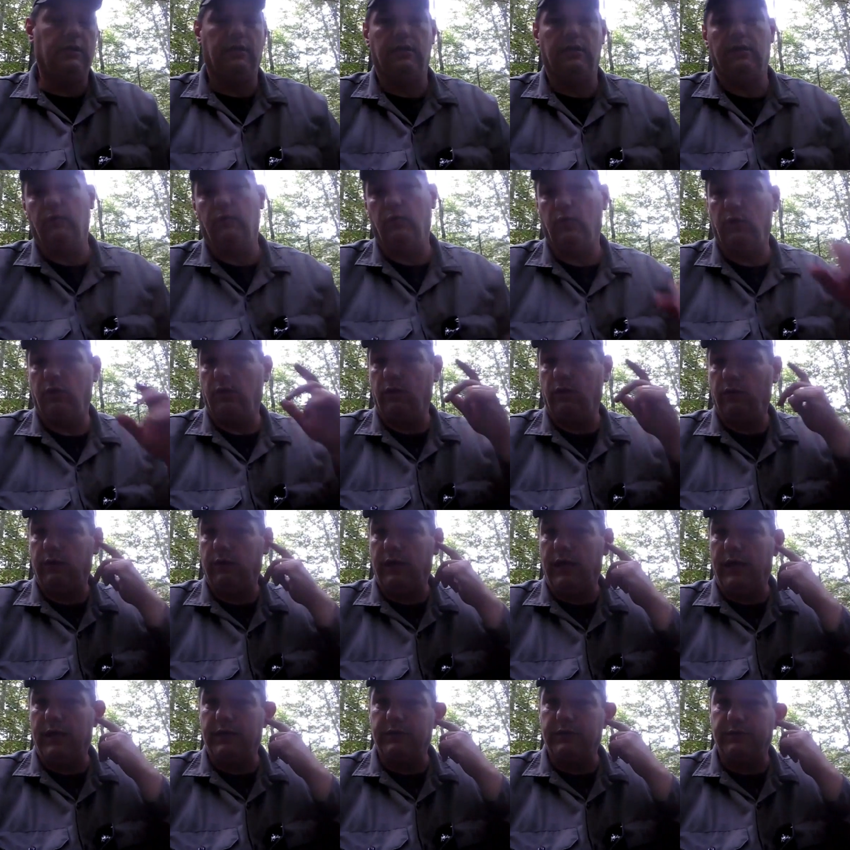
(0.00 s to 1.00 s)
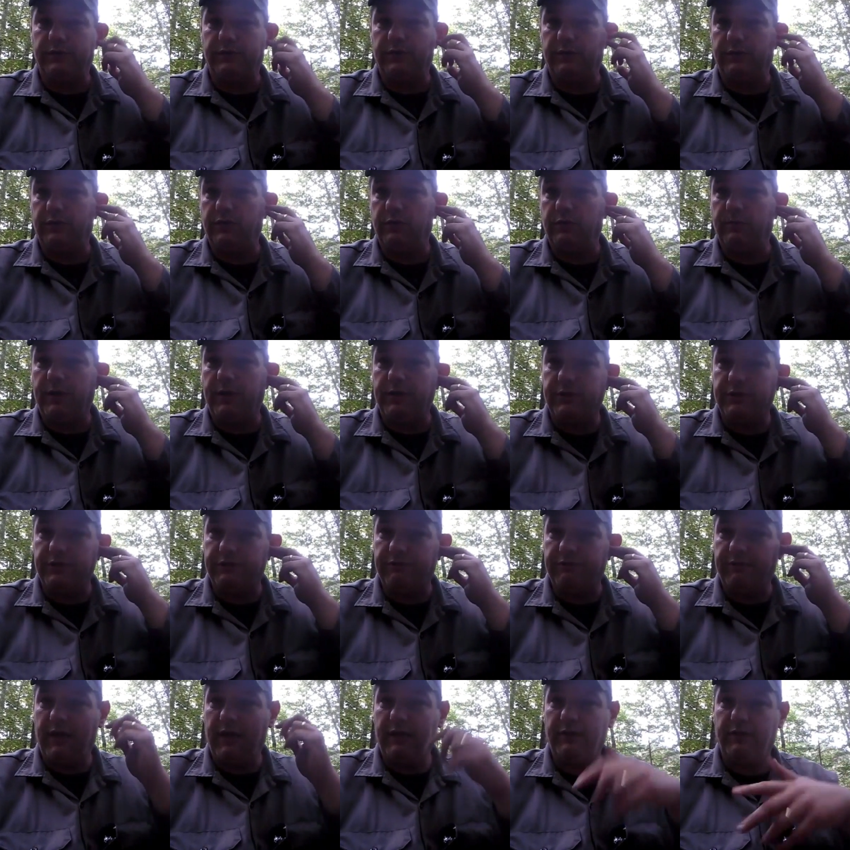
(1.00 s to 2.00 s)
uh, whereas to, you may
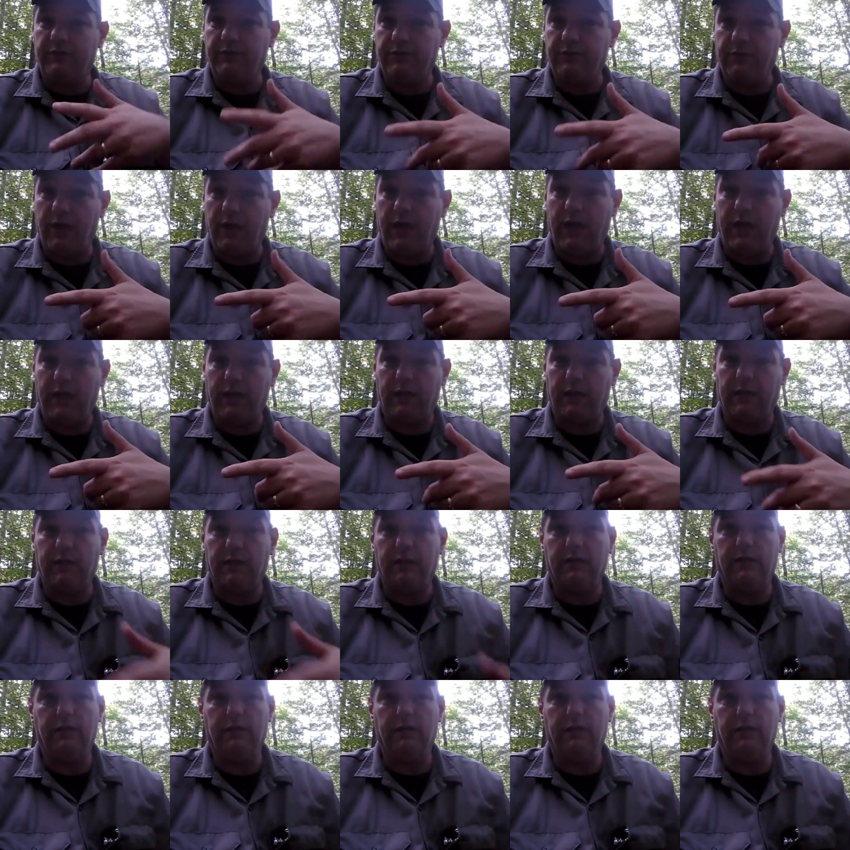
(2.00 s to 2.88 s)
just find a track,